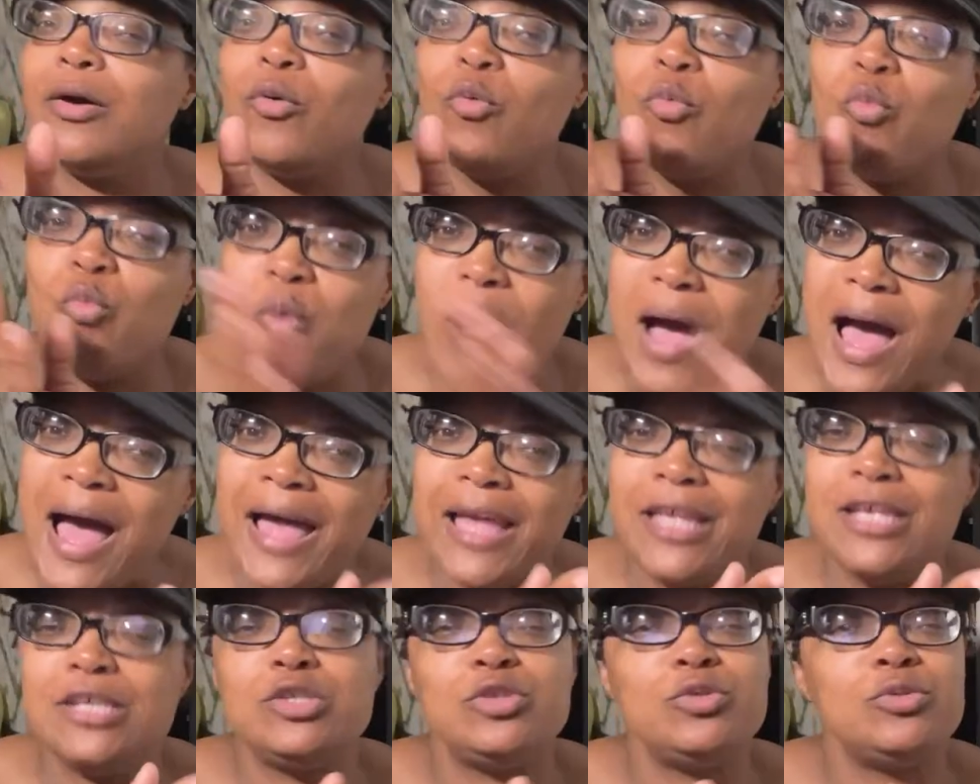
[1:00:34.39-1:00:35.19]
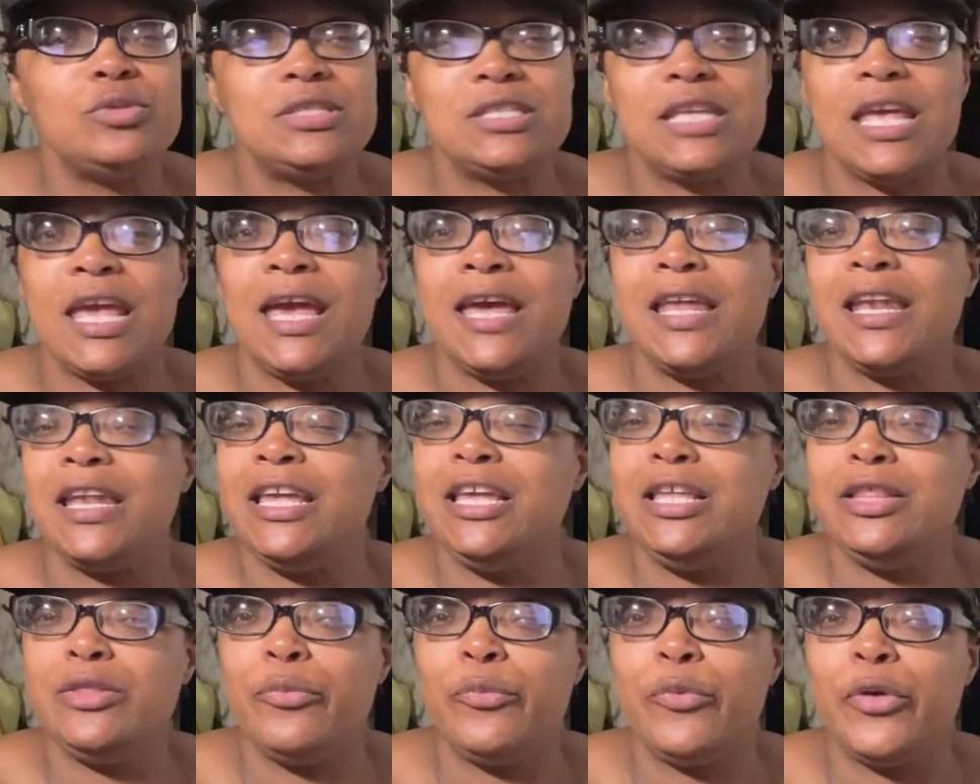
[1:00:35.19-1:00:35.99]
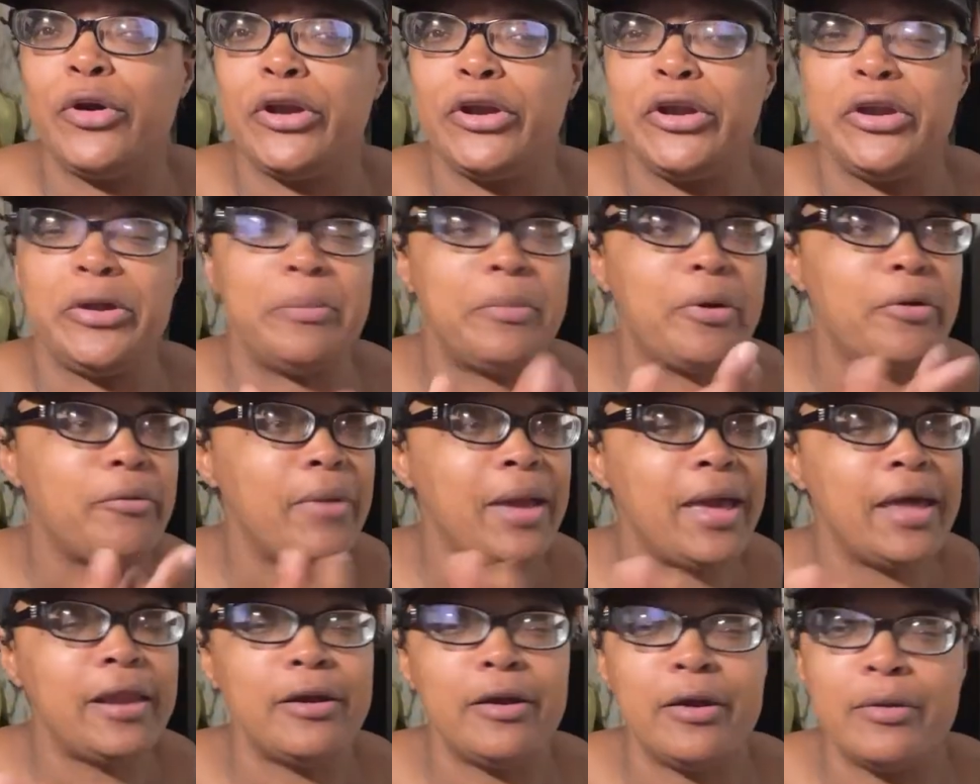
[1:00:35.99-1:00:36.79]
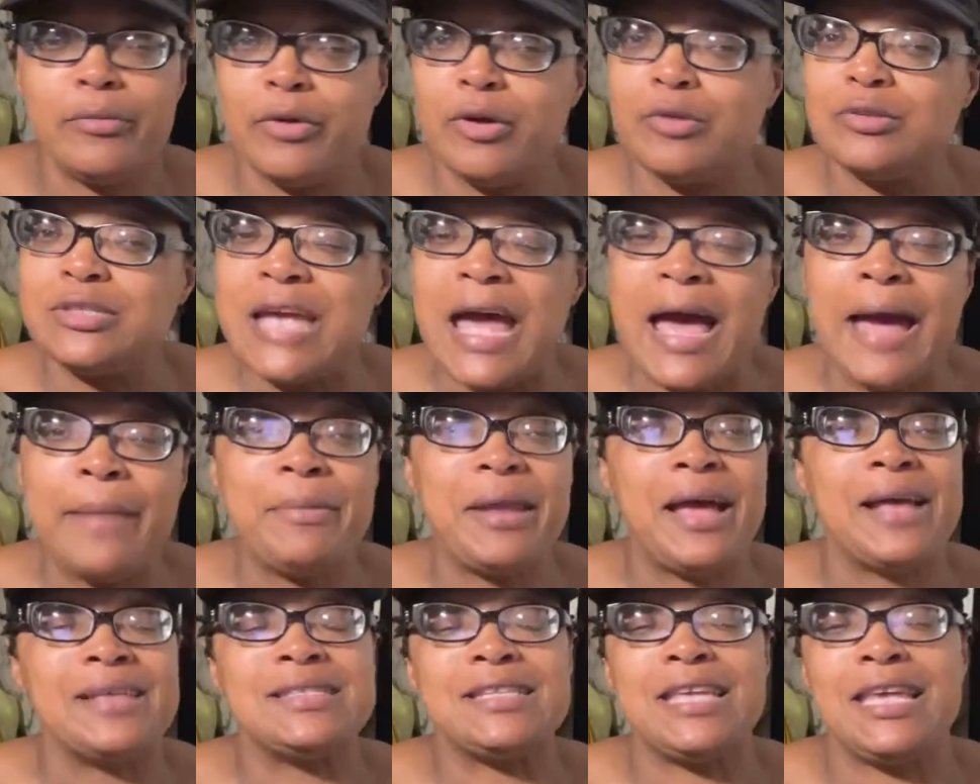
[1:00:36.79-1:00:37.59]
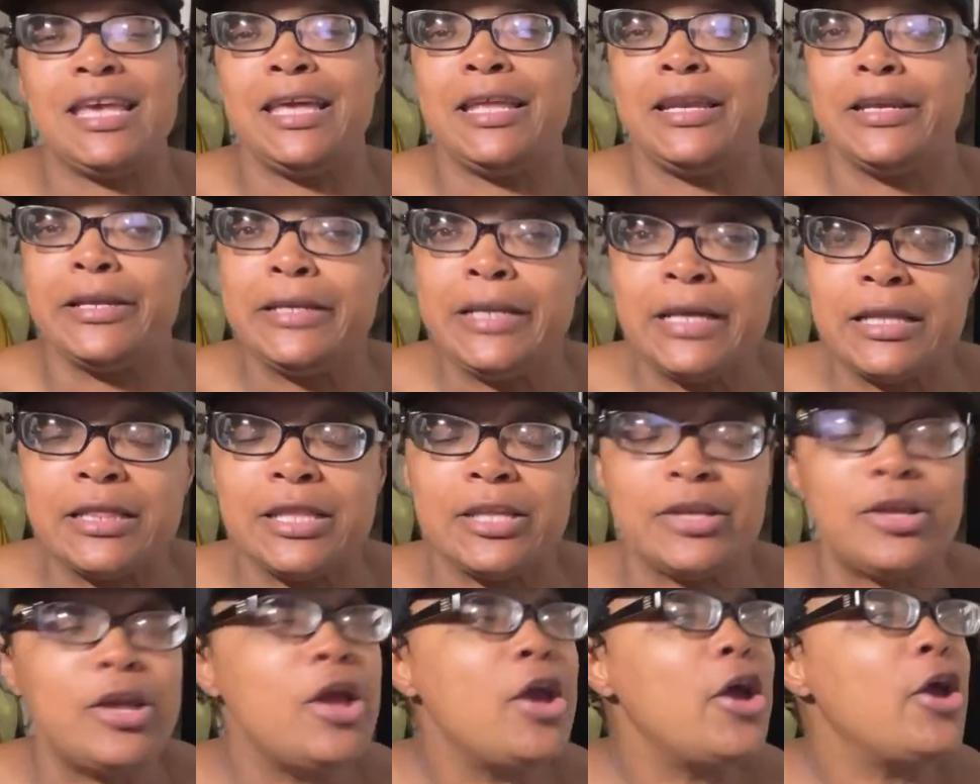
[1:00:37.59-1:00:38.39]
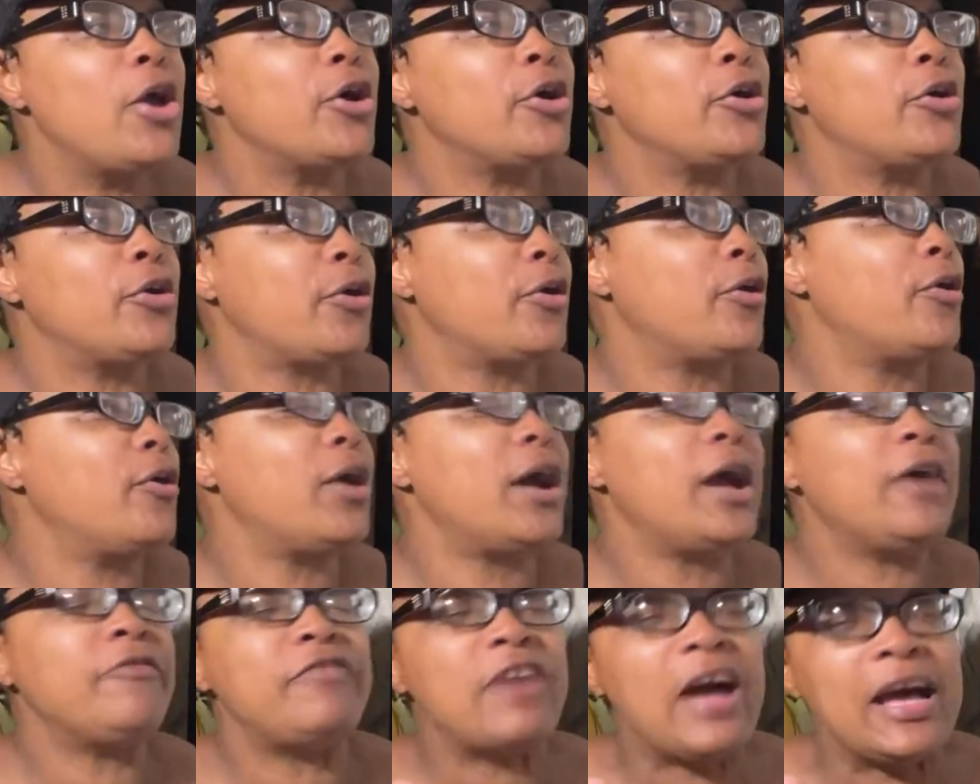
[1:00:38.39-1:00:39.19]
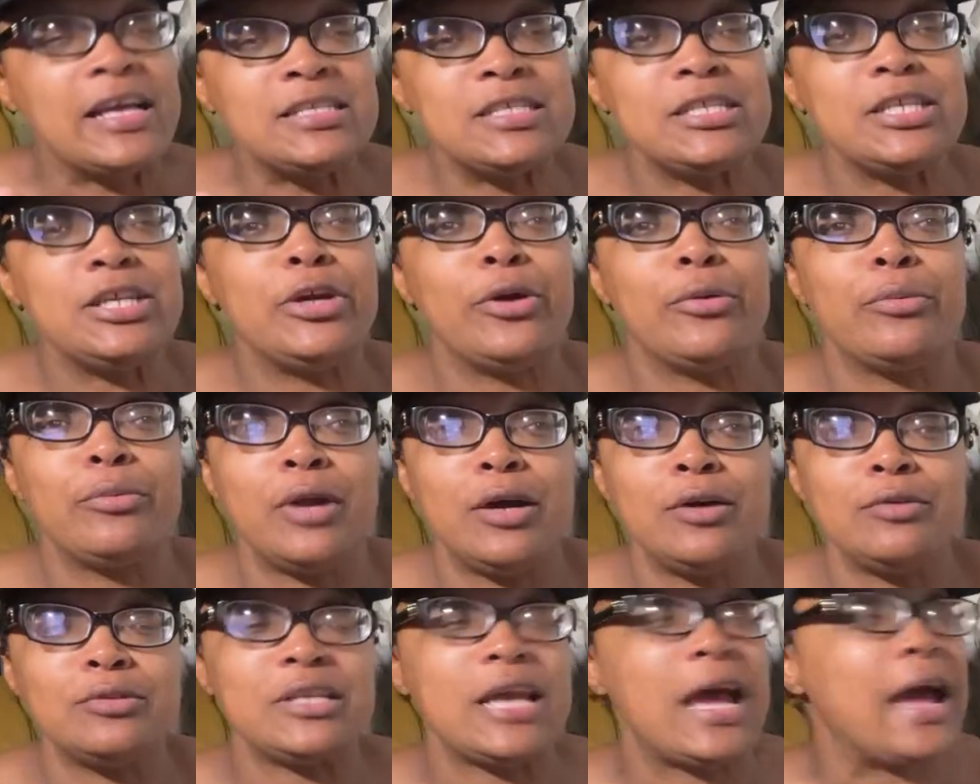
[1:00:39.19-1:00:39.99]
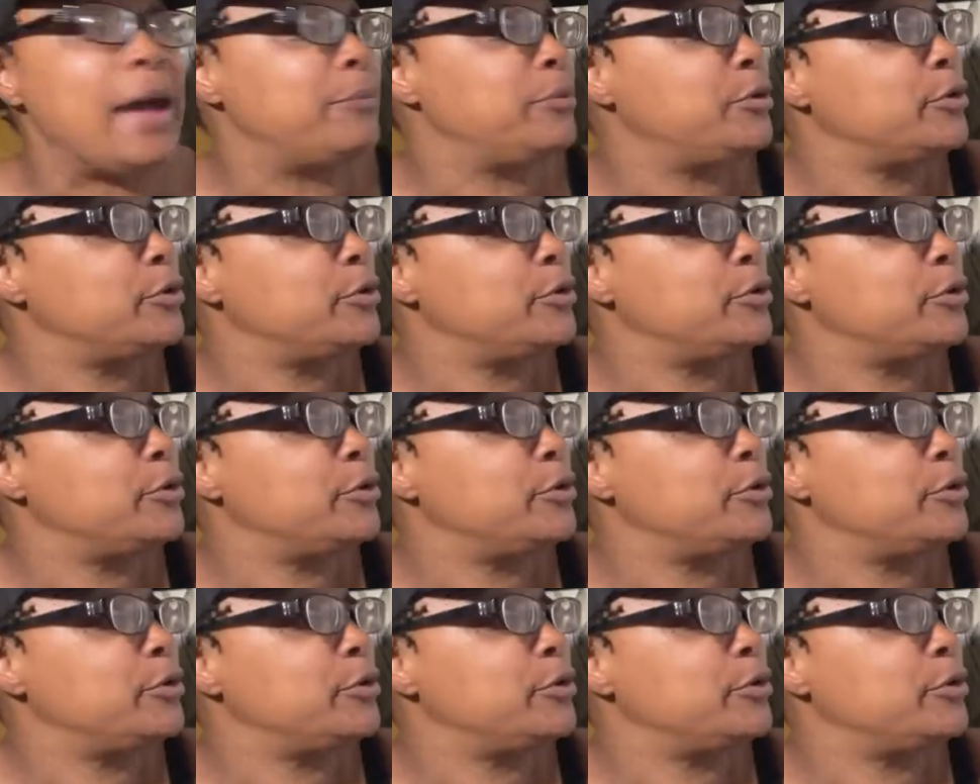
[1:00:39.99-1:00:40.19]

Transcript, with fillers: Why is you scared of either one of them, a rat or a roach? I'm not scared of nothing. Girl, if I see a roach, I'm